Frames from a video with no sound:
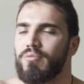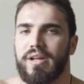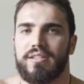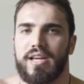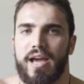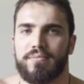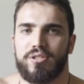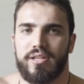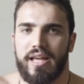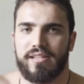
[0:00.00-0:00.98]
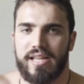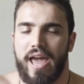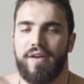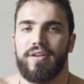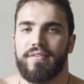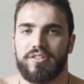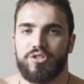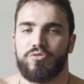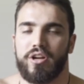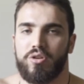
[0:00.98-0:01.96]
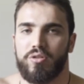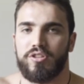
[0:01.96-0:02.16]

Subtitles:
3 attempts to get as heavy of a strict curl